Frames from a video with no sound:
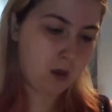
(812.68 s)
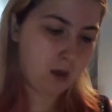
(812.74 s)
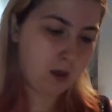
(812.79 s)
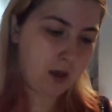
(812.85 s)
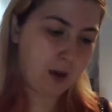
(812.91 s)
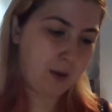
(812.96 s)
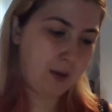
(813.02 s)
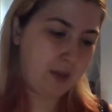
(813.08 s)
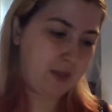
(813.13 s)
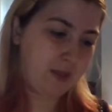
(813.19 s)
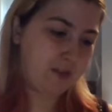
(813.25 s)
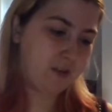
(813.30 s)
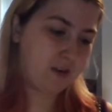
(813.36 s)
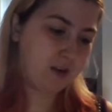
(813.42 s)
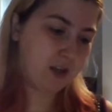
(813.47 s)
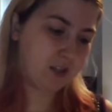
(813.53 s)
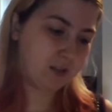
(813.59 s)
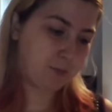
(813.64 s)
And then
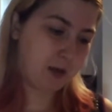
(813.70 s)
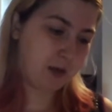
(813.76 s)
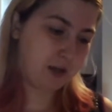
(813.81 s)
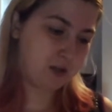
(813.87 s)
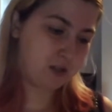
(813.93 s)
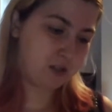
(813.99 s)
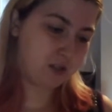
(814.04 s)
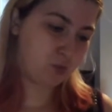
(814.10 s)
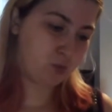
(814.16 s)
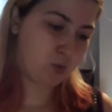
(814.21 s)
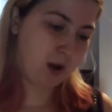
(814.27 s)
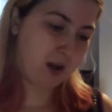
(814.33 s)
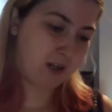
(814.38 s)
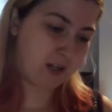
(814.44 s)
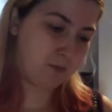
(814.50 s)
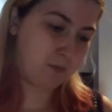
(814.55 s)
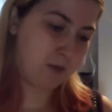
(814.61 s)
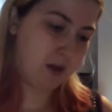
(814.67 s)
the next page is
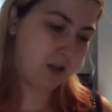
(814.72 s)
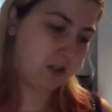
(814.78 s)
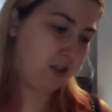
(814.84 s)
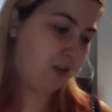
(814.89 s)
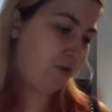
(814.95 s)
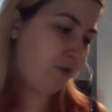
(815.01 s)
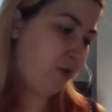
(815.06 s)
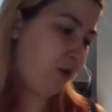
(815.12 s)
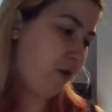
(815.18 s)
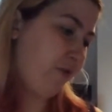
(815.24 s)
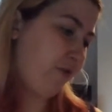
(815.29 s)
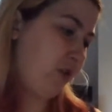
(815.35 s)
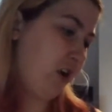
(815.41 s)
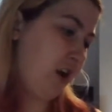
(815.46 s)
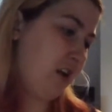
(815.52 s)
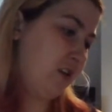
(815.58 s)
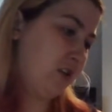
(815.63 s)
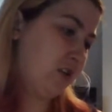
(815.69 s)
write a message for a
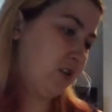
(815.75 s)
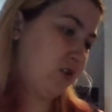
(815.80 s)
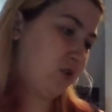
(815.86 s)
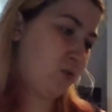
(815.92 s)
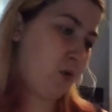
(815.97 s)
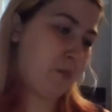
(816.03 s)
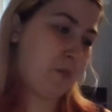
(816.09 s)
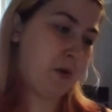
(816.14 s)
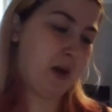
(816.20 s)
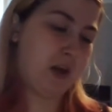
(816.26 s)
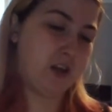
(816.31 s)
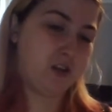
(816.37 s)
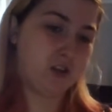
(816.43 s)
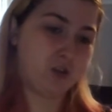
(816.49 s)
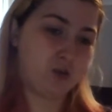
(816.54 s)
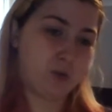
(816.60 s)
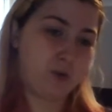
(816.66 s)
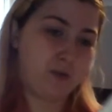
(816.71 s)
friend and swap
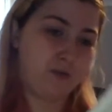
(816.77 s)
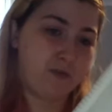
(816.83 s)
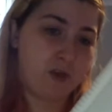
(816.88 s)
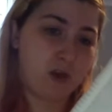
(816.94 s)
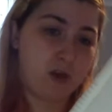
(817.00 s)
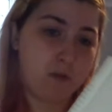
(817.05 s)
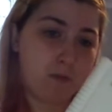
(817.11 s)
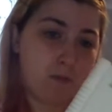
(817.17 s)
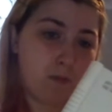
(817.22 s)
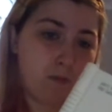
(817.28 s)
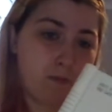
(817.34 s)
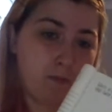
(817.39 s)
pages with them.